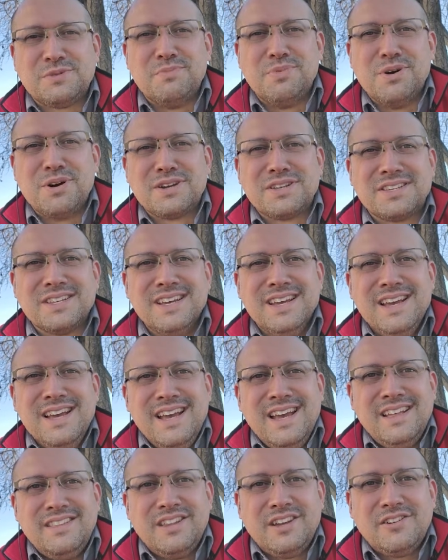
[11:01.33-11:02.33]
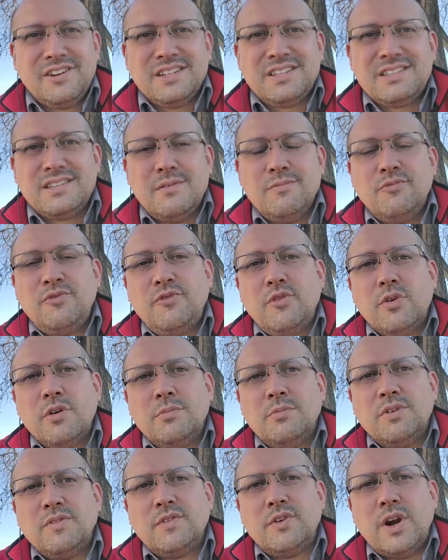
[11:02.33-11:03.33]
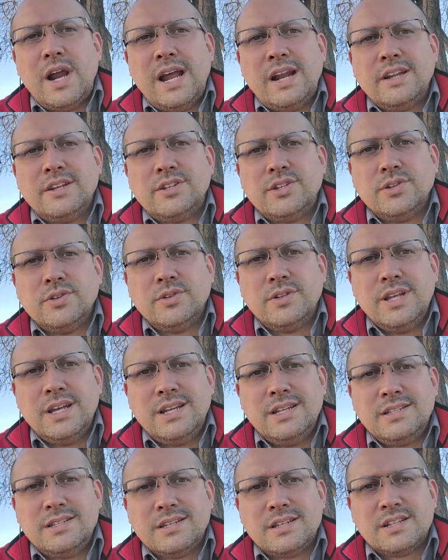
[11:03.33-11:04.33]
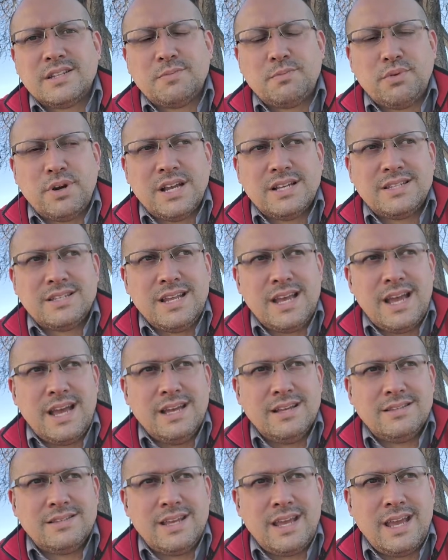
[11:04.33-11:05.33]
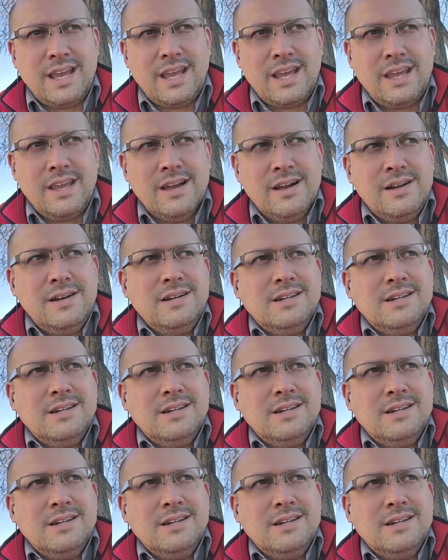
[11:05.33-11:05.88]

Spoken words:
books, and there is some form of gratitude that is expressed as a